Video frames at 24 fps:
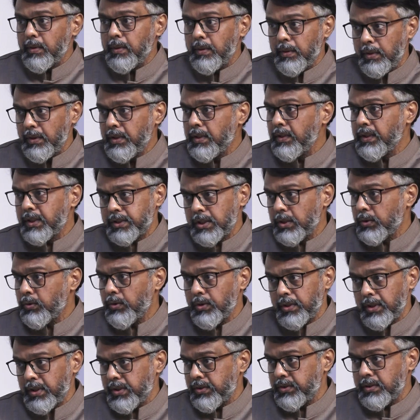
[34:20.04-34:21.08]
International
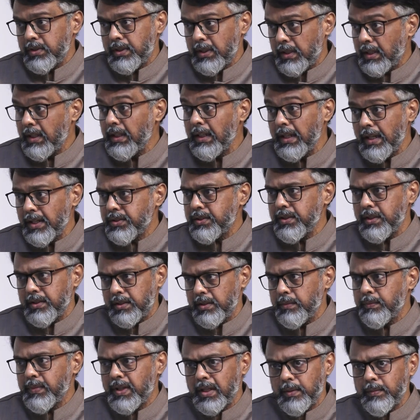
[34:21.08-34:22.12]
Congress. They realized
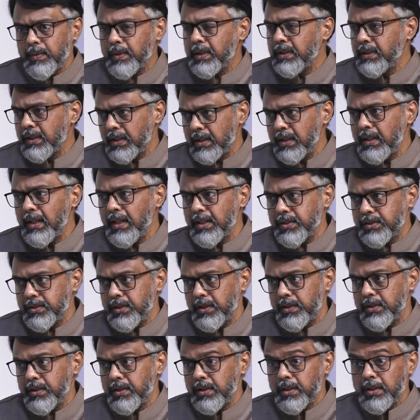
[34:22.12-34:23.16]
it. Mahatma Gandhi realized
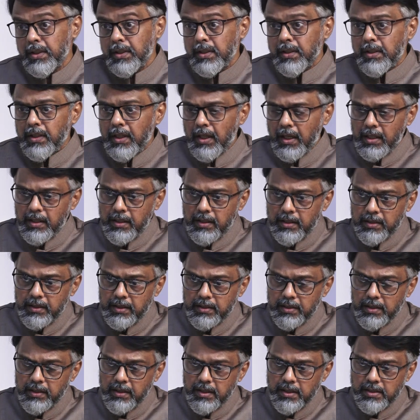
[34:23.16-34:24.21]
it. Right. And the
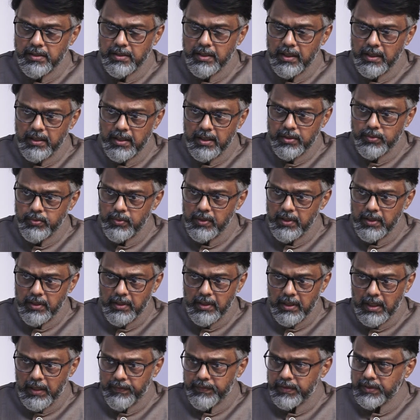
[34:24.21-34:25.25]
thing is that
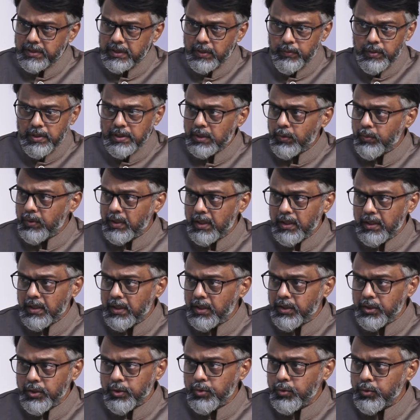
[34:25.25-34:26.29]
actually after Chauri Chaura in
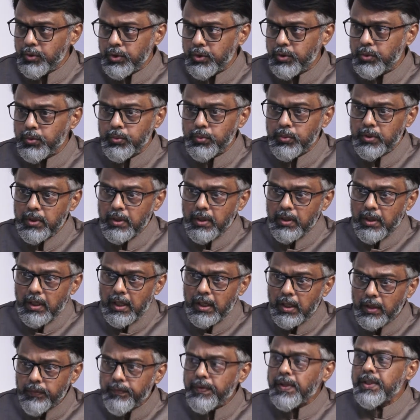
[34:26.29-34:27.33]
1922,
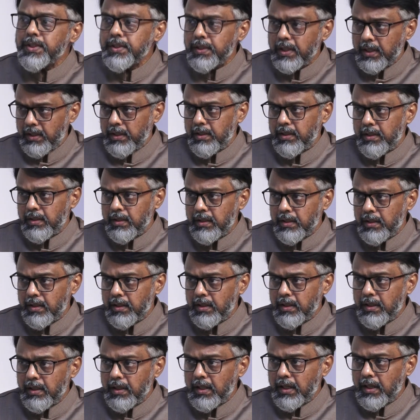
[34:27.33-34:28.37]
all of a sudden,
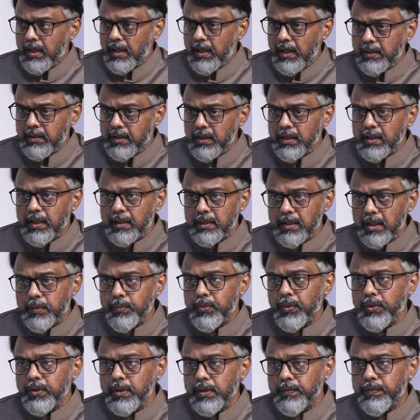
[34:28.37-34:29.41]
I think at that
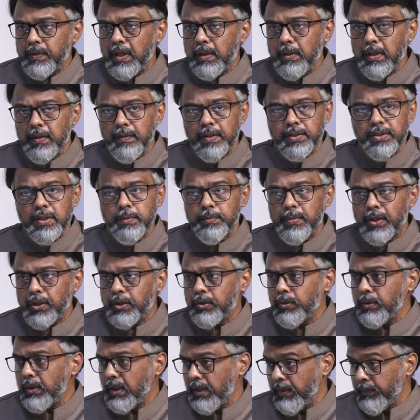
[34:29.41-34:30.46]
point of time he was in
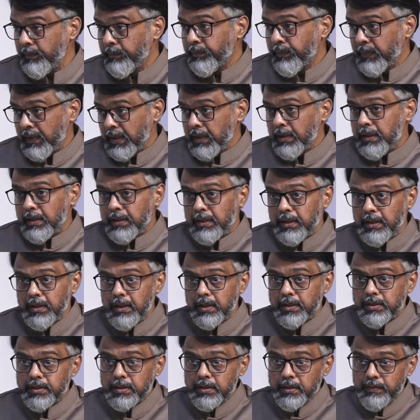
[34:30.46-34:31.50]
Bardoli. He
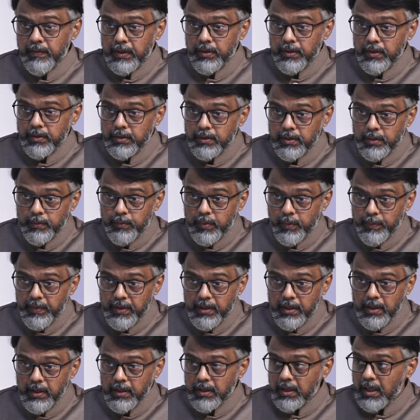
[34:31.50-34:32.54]
has, when the
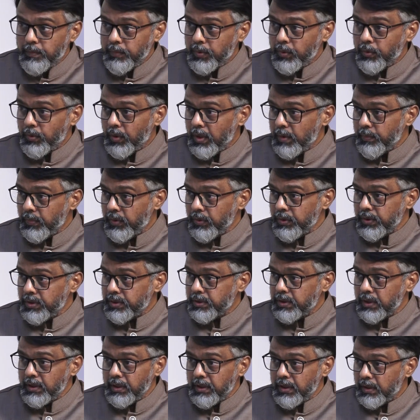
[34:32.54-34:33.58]
moment he came to know about this
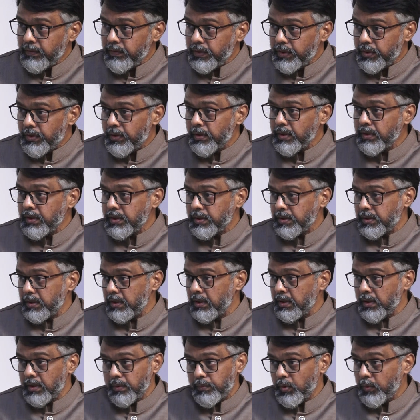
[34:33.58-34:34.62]
thing, he had withdrawn this
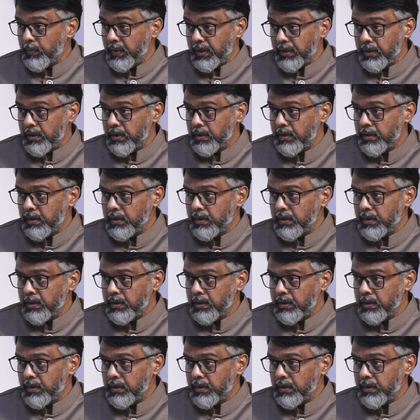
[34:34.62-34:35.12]
movement.